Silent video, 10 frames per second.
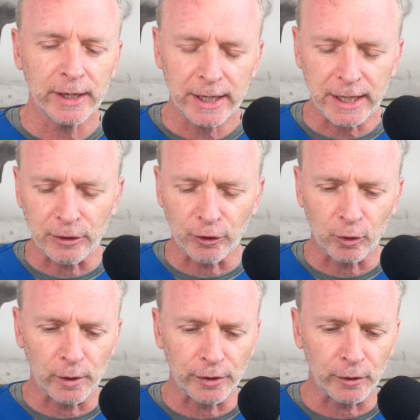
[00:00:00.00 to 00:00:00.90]
either
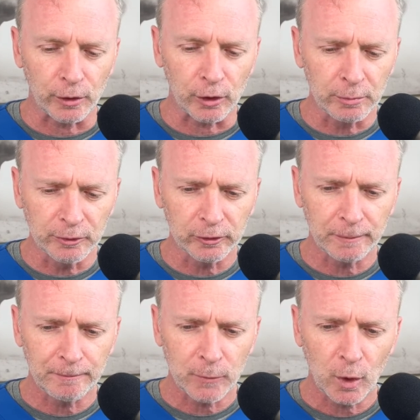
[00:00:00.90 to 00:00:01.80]
with herbs
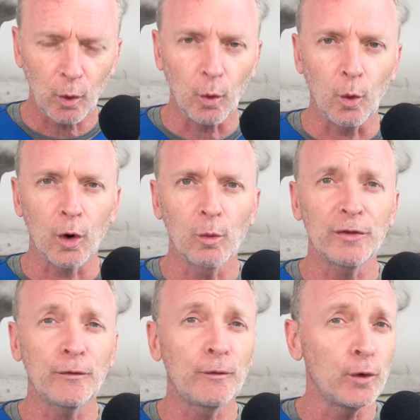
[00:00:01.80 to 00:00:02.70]
or with
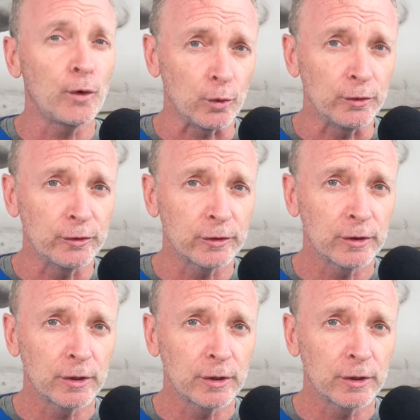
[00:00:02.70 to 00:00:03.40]
foods